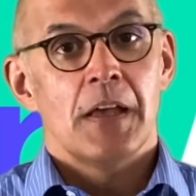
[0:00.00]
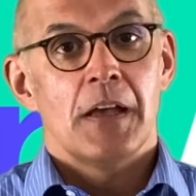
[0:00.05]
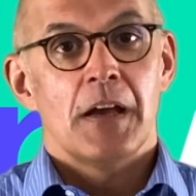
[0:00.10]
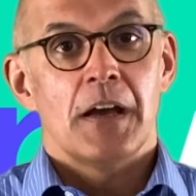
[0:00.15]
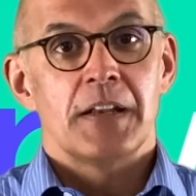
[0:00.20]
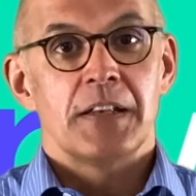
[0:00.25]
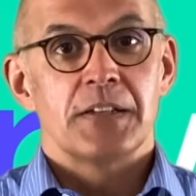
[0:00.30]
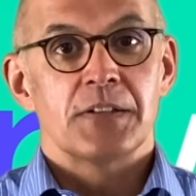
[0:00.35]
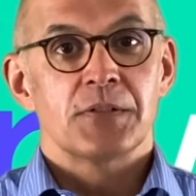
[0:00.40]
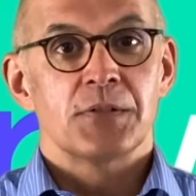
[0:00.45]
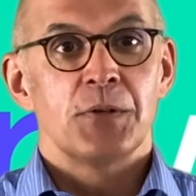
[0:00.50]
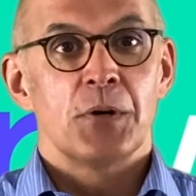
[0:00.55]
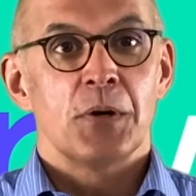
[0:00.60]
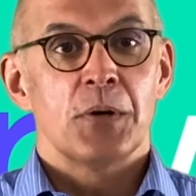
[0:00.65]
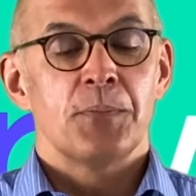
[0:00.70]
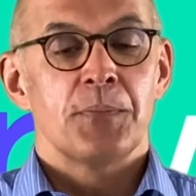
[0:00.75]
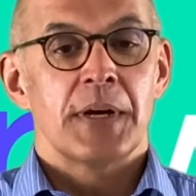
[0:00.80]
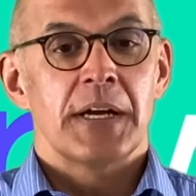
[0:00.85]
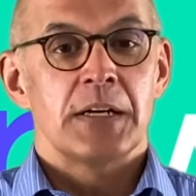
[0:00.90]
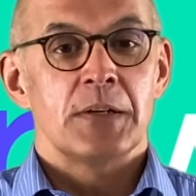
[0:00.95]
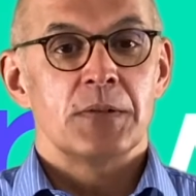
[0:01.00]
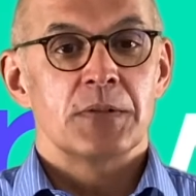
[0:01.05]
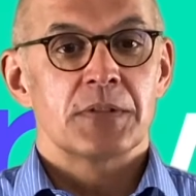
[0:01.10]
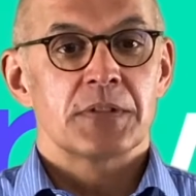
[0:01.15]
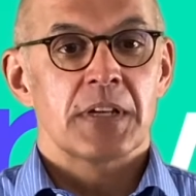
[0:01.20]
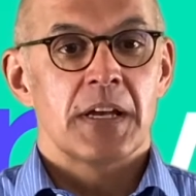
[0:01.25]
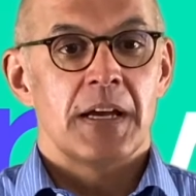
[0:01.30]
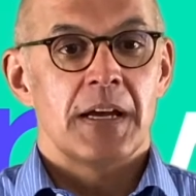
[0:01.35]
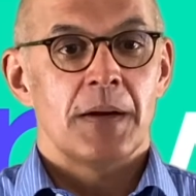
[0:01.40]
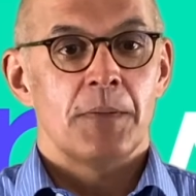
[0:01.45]
and it's not about
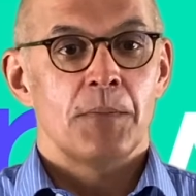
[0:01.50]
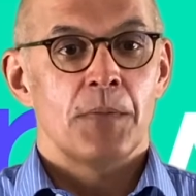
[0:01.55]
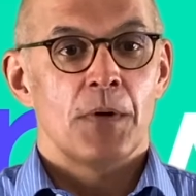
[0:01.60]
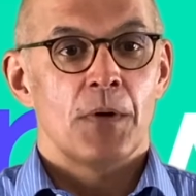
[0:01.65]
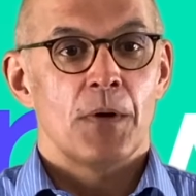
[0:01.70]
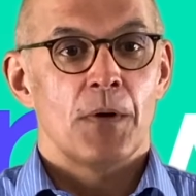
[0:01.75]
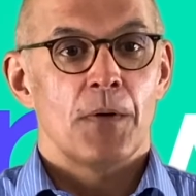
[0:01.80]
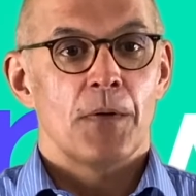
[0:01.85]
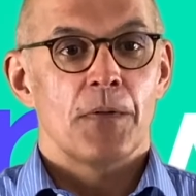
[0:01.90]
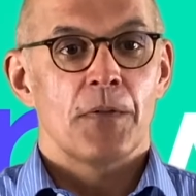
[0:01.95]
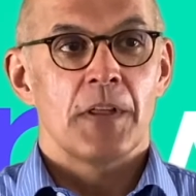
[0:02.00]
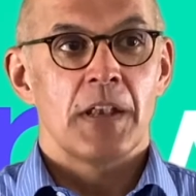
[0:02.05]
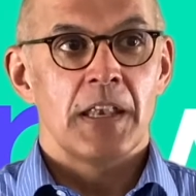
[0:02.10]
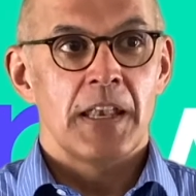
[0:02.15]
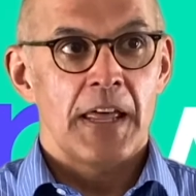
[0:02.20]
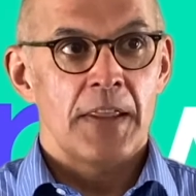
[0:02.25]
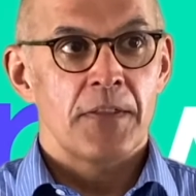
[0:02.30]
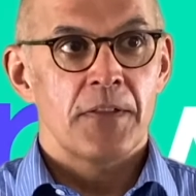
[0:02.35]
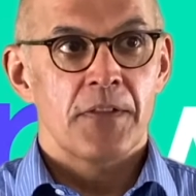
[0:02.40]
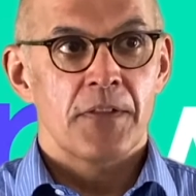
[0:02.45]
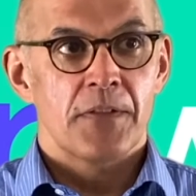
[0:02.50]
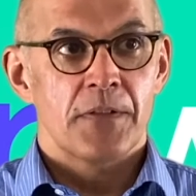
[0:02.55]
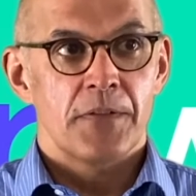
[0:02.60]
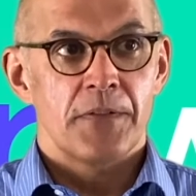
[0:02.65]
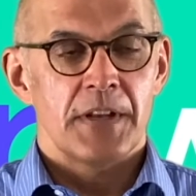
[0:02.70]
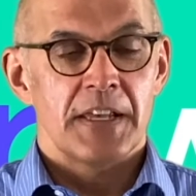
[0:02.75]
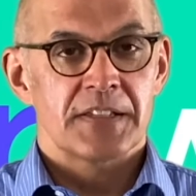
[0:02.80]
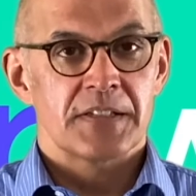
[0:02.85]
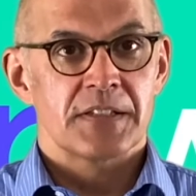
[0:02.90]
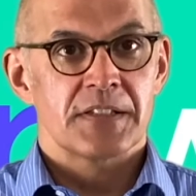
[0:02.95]
the length
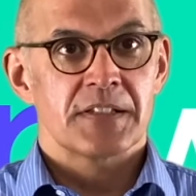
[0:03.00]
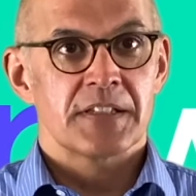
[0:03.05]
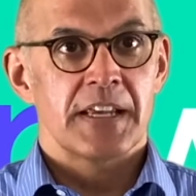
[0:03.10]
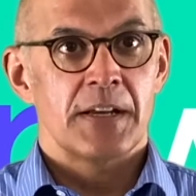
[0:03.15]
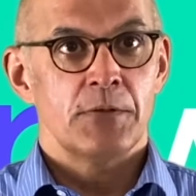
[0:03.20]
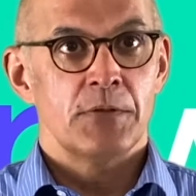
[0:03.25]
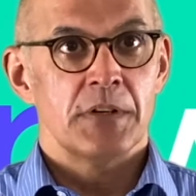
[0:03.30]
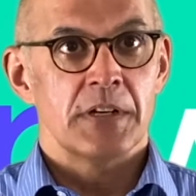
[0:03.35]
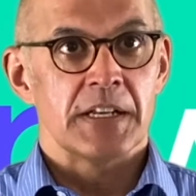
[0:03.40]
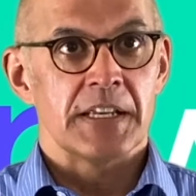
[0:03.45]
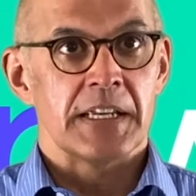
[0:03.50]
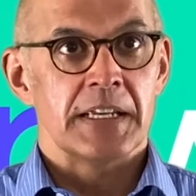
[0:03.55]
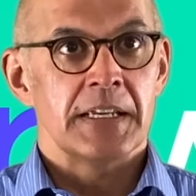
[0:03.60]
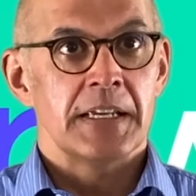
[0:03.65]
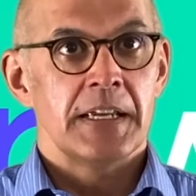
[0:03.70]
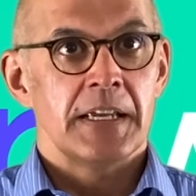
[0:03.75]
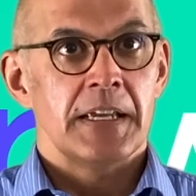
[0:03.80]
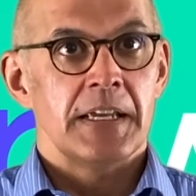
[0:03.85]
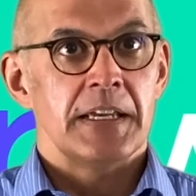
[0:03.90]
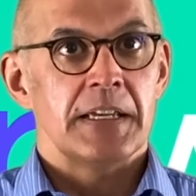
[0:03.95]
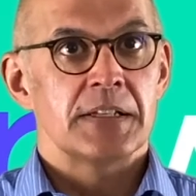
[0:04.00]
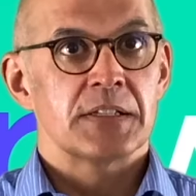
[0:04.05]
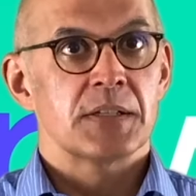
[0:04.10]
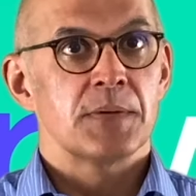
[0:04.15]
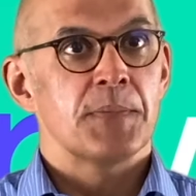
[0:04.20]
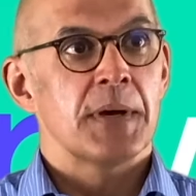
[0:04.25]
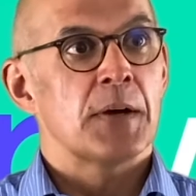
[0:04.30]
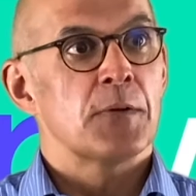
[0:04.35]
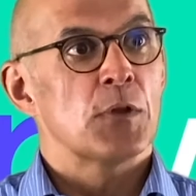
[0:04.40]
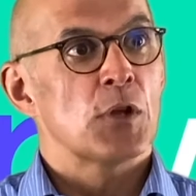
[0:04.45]
necessarily, it's
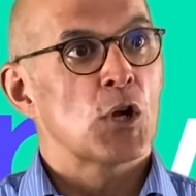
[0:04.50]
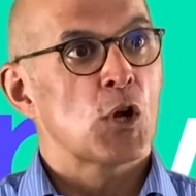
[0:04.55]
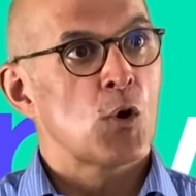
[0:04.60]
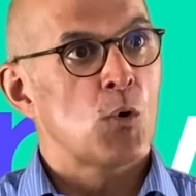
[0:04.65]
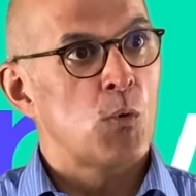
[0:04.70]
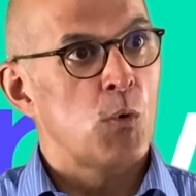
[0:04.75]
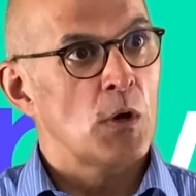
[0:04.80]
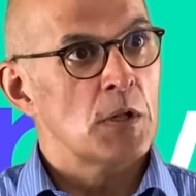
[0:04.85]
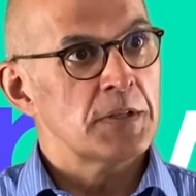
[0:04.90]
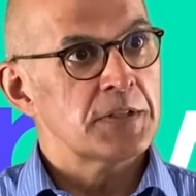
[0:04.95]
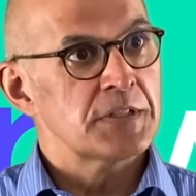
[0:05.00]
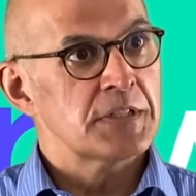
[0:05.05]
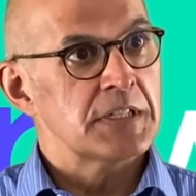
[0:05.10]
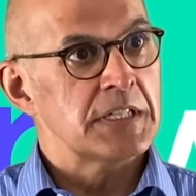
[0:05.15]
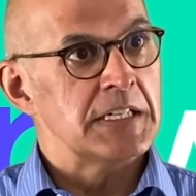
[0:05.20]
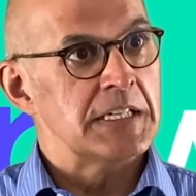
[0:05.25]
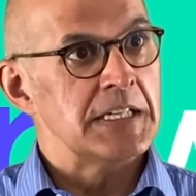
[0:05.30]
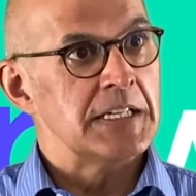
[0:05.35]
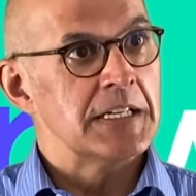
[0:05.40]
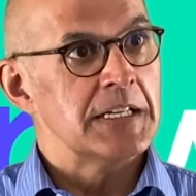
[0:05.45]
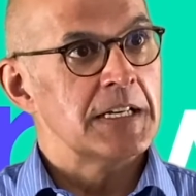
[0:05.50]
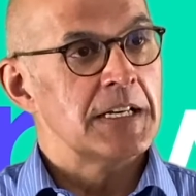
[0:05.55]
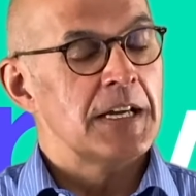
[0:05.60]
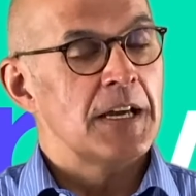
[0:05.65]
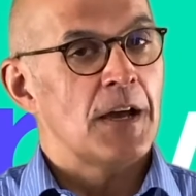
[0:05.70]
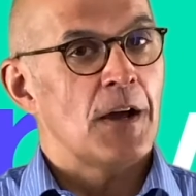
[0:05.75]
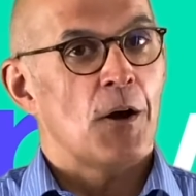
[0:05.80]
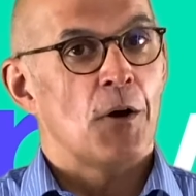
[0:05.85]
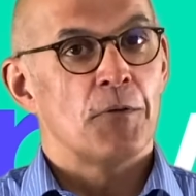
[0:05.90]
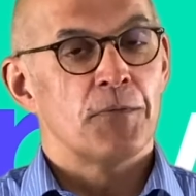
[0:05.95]
about the quality
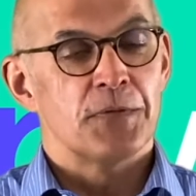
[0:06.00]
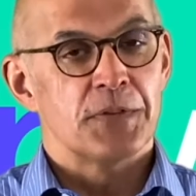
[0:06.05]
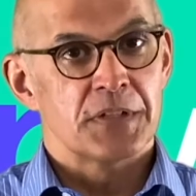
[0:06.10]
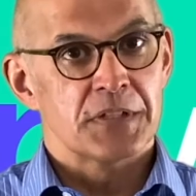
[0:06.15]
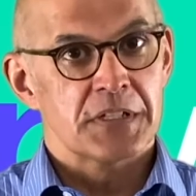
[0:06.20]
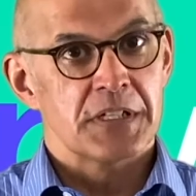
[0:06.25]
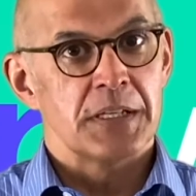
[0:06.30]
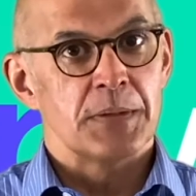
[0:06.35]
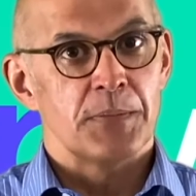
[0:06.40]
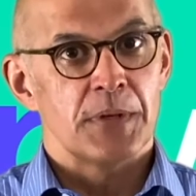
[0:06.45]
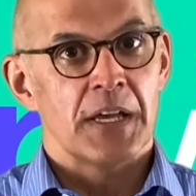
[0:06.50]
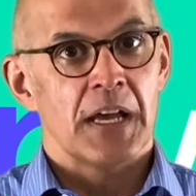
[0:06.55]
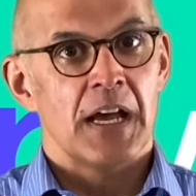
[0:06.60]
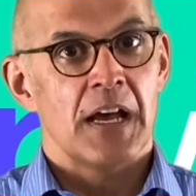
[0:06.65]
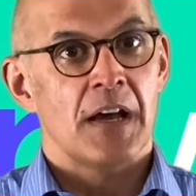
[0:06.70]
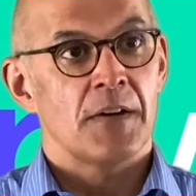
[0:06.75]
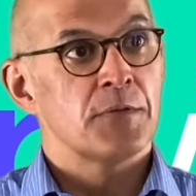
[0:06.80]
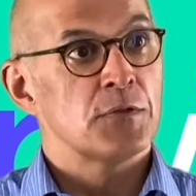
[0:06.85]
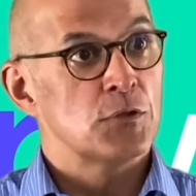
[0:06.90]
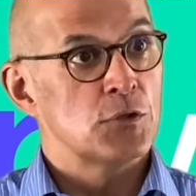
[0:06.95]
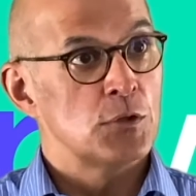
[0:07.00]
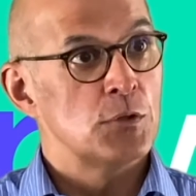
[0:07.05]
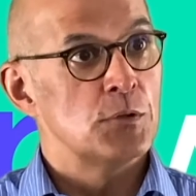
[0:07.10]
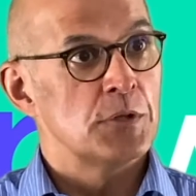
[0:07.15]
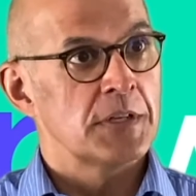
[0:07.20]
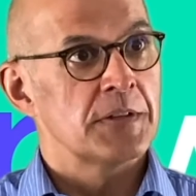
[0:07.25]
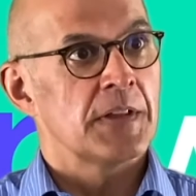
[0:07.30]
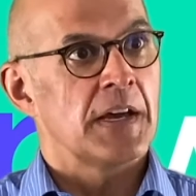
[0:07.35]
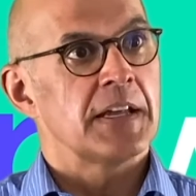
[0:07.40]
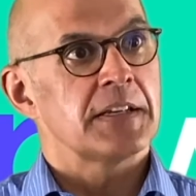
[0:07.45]
of the sleep you have
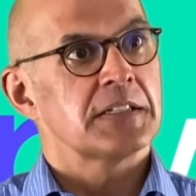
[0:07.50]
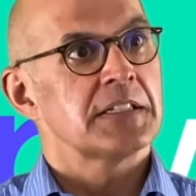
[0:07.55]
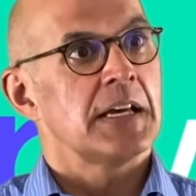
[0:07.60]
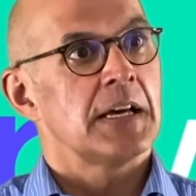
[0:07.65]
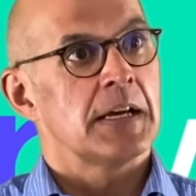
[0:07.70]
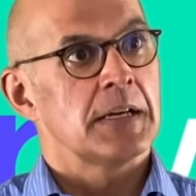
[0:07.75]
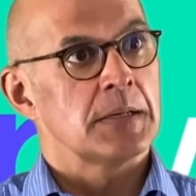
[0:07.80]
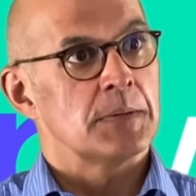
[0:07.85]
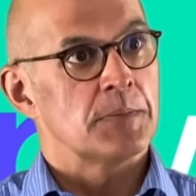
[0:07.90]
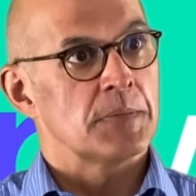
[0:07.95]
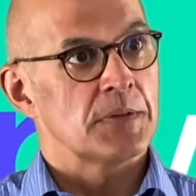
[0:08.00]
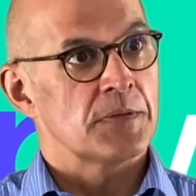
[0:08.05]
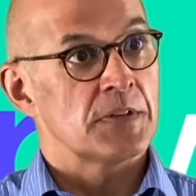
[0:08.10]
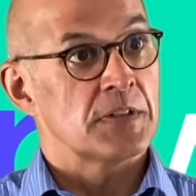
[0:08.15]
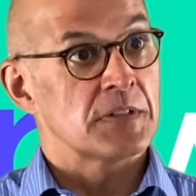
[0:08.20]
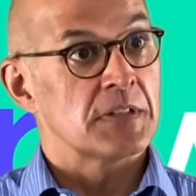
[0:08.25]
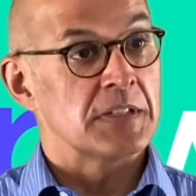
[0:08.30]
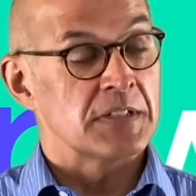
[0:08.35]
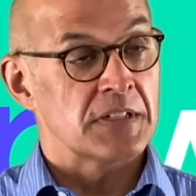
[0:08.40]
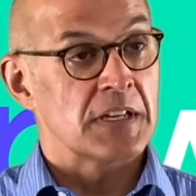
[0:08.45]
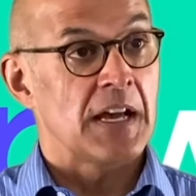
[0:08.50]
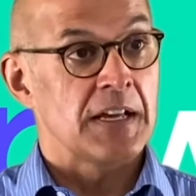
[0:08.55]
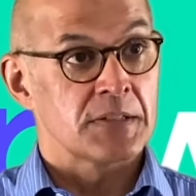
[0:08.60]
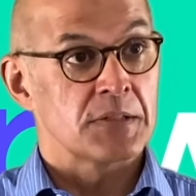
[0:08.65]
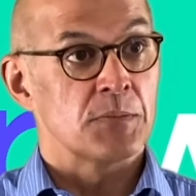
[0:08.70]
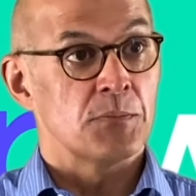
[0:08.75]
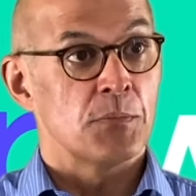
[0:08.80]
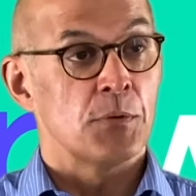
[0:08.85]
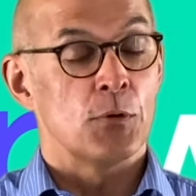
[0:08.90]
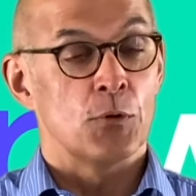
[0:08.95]
during that time that is as
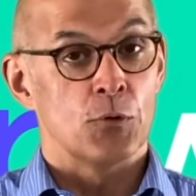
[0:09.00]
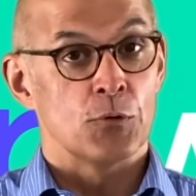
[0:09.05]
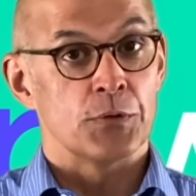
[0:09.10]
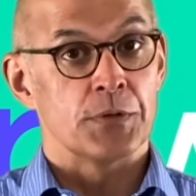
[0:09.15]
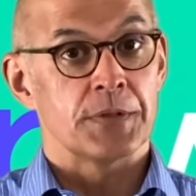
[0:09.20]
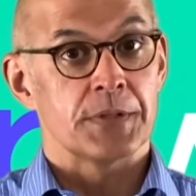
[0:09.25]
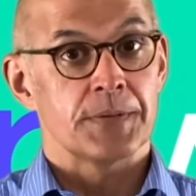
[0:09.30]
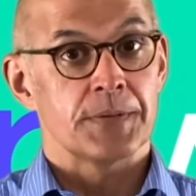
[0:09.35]
important.